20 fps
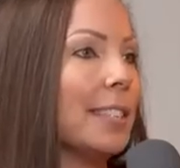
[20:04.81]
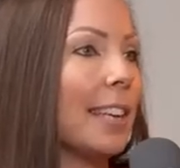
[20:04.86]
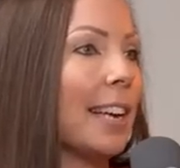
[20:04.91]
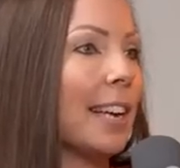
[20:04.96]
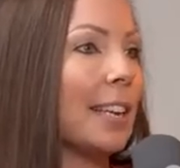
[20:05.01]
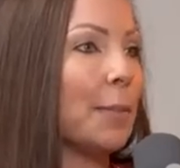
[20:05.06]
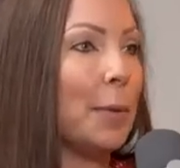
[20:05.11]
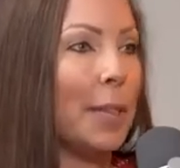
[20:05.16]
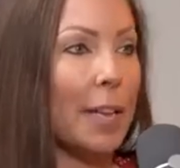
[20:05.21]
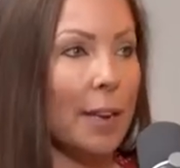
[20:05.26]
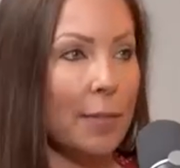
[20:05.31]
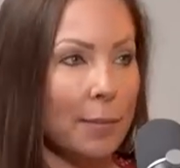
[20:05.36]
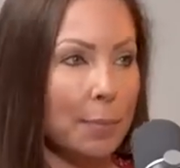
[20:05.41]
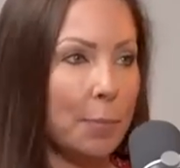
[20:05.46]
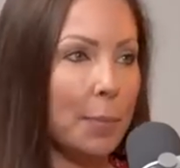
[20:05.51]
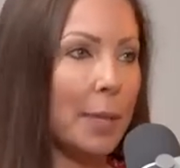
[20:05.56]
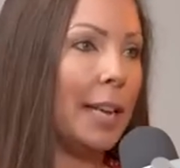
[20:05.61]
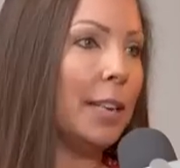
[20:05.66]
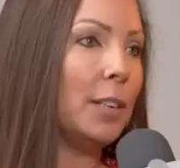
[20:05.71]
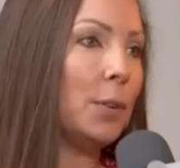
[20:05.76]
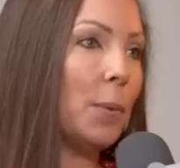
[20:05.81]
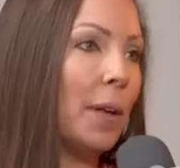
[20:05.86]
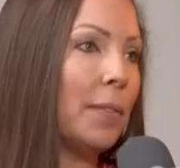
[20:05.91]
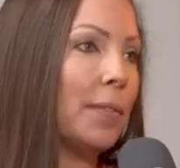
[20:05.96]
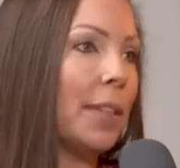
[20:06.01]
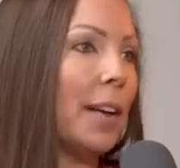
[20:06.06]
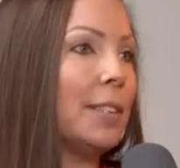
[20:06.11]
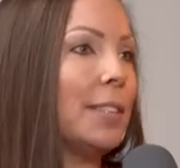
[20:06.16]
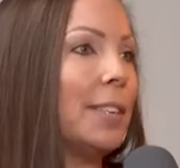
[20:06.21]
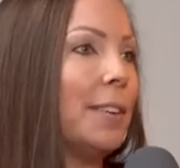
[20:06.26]
Like I can be like, I've planned
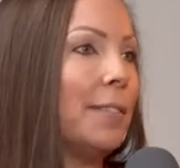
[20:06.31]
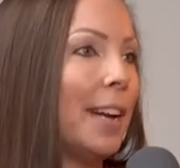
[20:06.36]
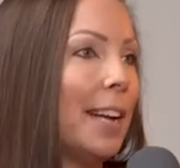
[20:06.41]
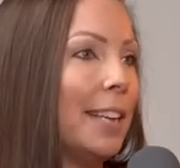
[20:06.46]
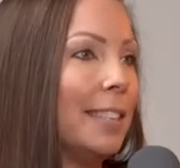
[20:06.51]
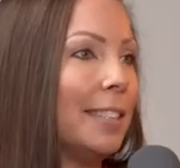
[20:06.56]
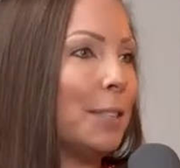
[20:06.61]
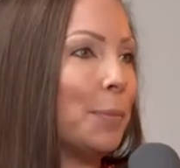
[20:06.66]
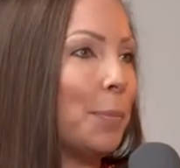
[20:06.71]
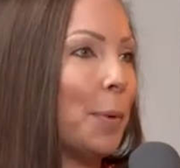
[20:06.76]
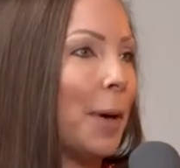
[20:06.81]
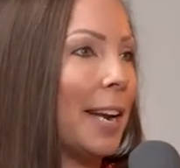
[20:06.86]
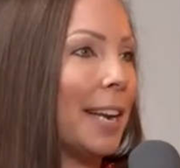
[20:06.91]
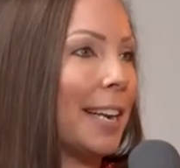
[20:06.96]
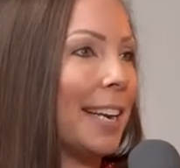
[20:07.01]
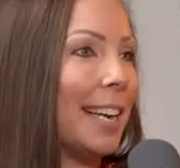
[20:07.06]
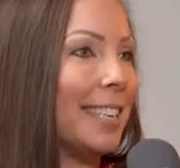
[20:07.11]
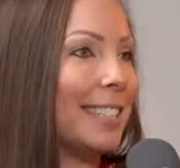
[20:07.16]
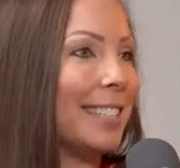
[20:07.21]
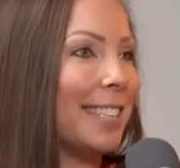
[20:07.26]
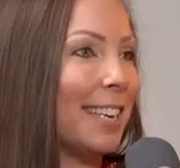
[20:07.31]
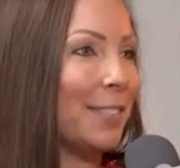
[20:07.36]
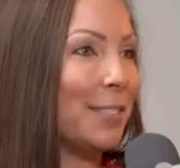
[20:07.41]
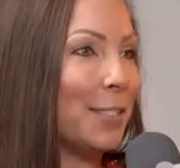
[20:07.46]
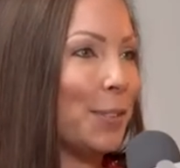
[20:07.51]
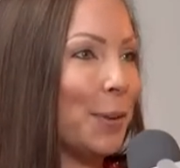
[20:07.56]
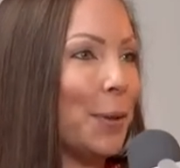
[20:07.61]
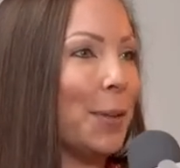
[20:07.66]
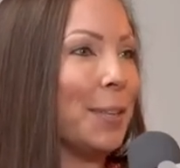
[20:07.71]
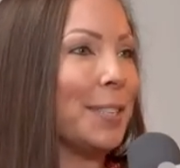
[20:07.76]
12,000 events, but I can't say I've
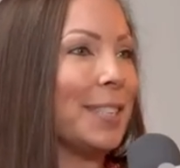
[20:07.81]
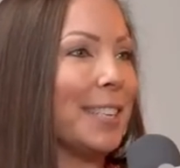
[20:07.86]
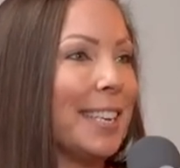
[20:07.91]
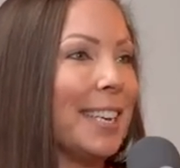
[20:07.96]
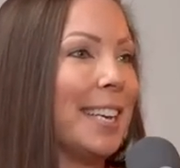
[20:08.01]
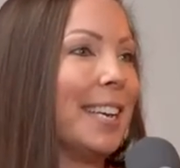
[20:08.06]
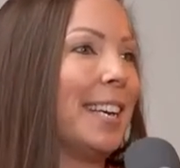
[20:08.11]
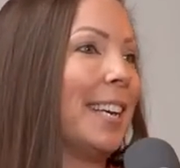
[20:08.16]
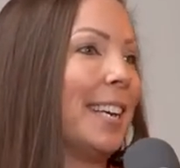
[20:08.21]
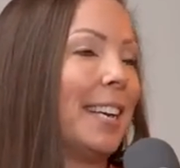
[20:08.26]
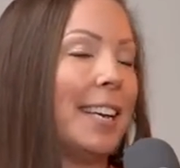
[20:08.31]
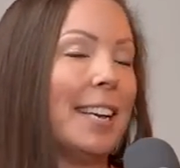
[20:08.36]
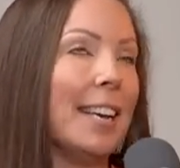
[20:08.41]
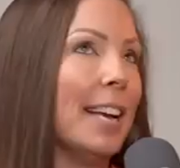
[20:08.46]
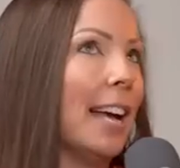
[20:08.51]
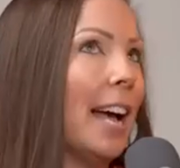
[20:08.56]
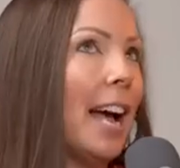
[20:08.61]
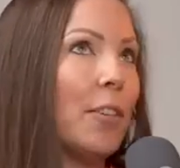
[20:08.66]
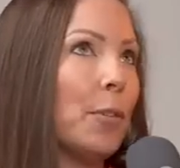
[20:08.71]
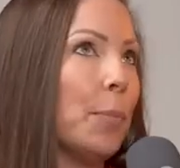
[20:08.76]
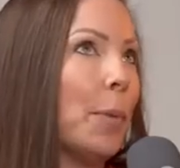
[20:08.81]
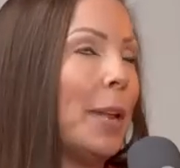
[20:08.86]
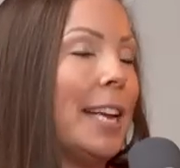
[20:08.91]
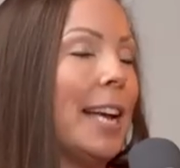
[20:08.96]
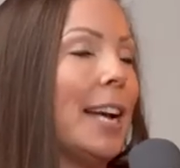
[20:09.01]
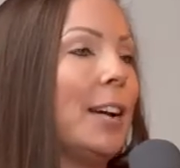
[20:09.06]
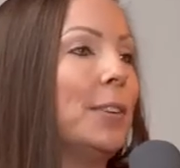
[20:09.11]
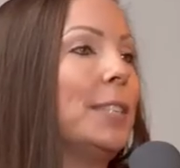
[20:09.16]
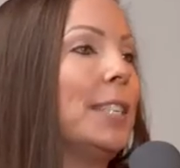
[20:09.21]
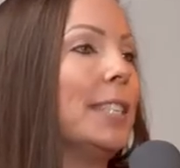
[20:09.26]
sold however many
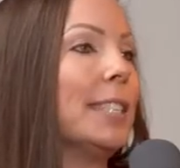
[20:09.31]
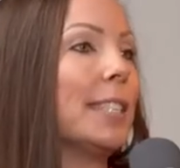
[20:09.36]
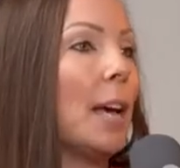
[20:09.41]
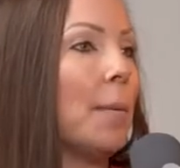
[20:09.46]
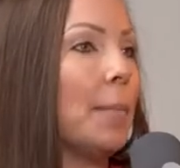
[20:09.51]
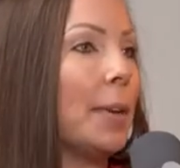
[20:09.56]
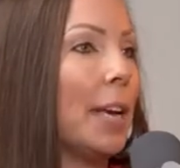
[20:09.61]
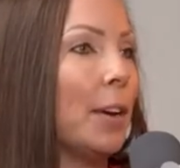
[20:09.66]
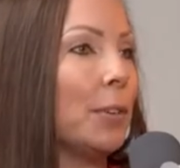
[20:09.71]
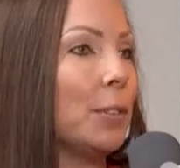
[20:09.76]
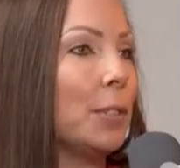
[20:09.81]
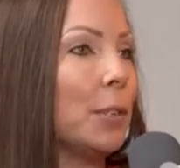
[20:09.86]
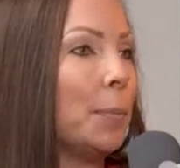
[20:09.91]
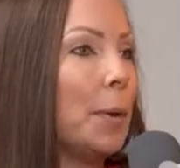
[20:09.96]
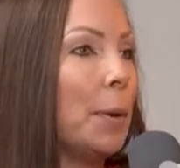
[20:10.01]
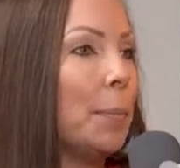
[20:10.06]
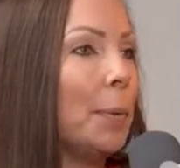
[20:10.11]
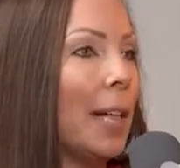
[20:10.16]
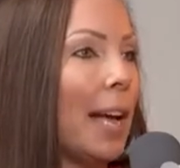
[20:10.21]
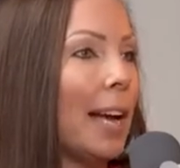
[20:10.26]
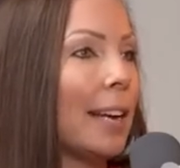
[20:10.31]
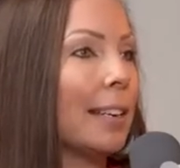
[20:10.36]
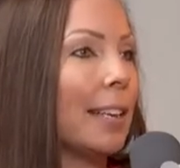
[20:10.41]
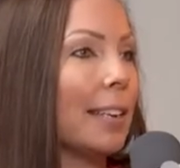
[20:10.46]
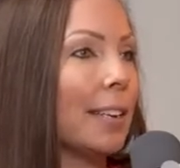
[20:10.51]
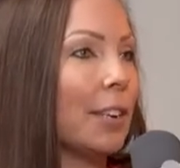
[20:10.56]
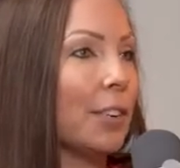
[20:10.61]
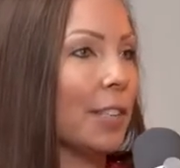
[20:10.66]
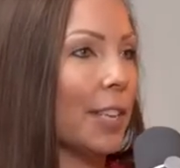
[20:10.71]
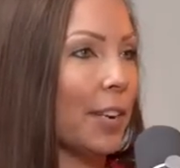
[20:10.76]
houses coming out. Yeah. So people act
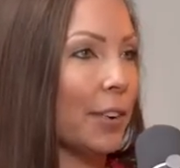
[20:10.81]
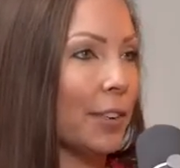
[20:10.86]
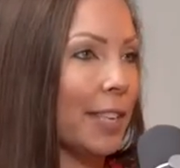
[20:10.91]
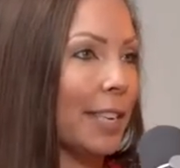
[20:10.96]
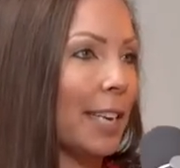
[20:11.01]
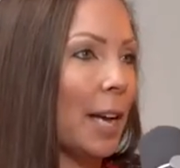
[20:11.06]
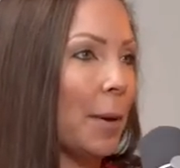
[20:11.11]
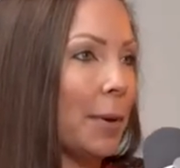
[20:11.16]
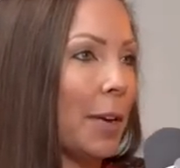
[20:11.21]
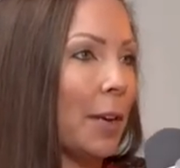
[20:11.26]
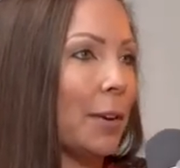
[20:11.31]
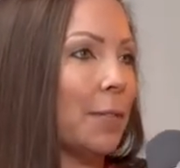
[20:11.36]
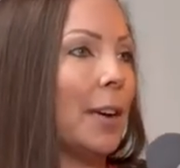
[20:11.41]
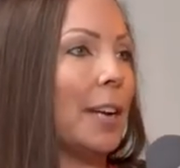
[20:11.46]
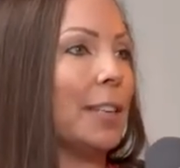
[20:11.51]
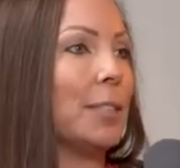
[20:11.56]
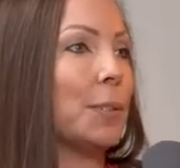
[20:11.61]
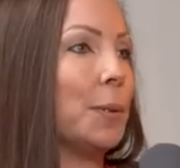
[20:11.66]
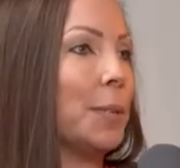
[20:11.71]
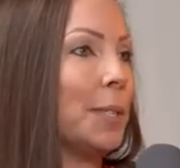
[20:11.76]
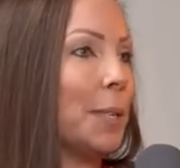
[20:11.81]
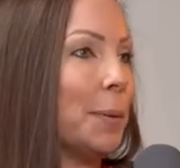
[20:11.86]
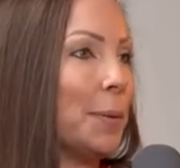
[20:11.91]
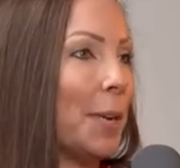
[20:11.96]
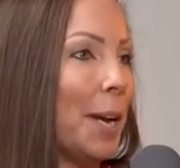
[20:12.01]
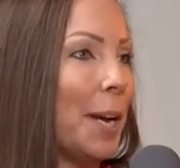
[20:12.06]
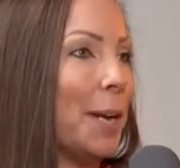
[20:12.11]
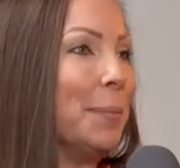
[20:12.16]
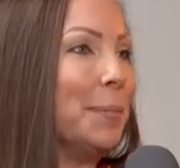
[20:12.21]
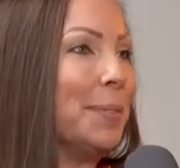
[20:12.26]
like you're literally coming out of high school
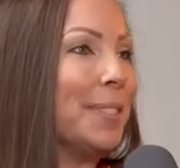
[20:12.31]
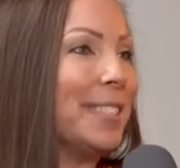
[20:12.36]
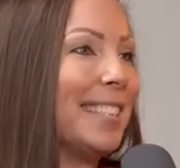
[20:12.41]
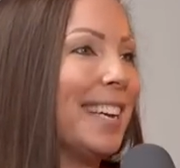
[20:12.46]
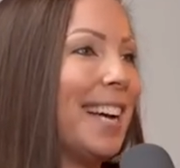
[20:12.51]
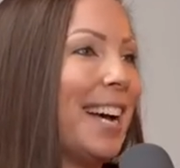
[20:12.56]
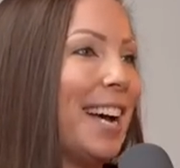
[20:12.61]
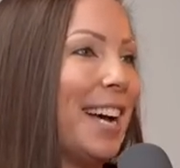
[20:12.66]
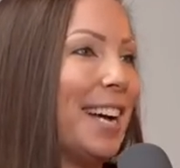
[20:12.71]
sometimes.